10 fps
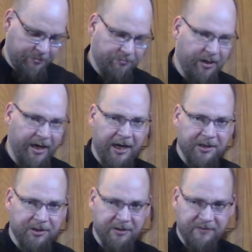My
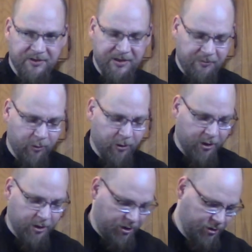adjectives need
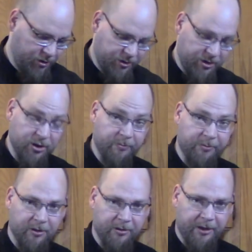work.
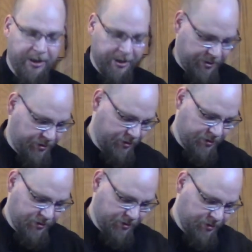Super great.
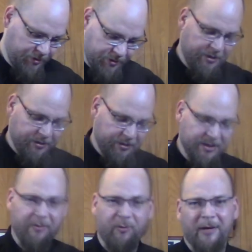
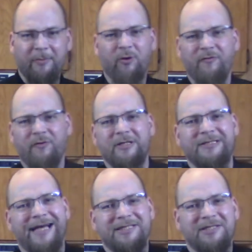See, but what I'm going for is
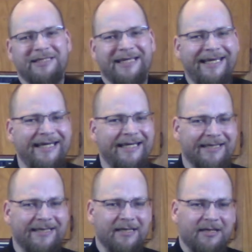not just a heat,
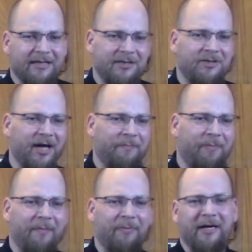because you got
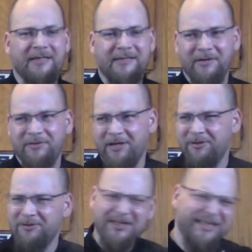pepperheads out there
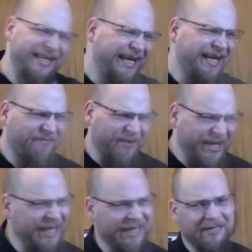who'll just eat heat for
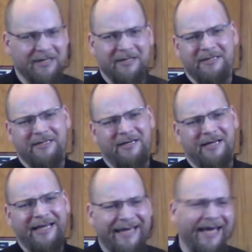heat,
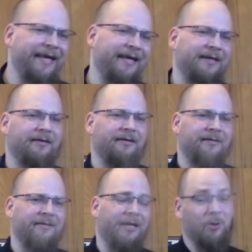and I get it.
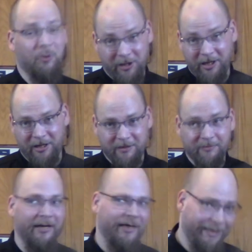I don't get it,
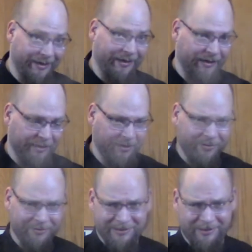but I get it. You
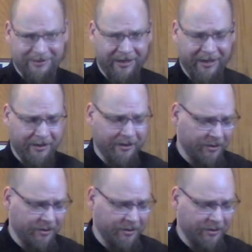know, it's a thing.